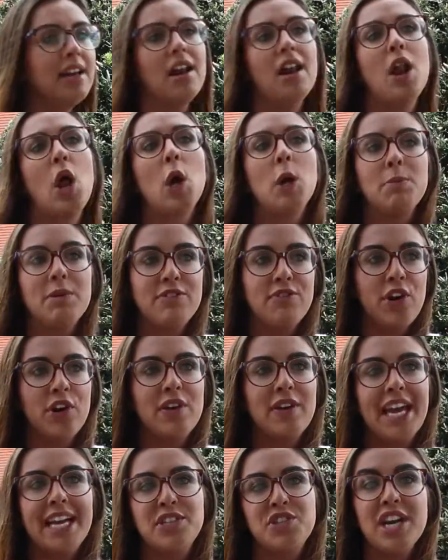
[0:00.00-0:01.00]
it long
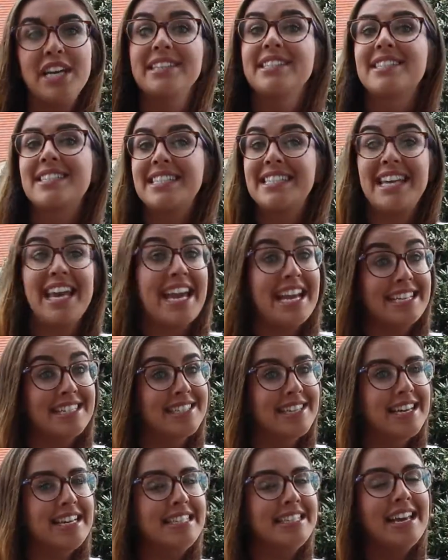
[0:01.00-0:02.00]
before you get a chance to
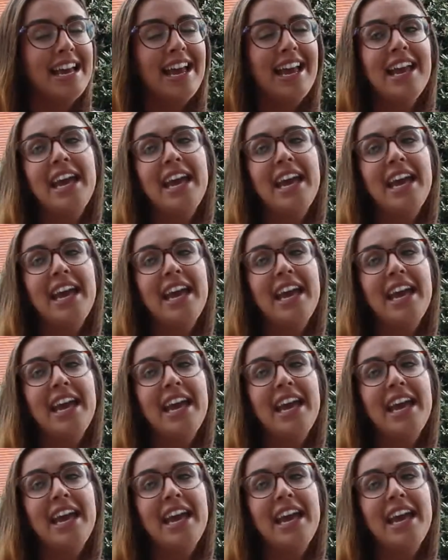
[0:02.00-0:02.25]
taste it.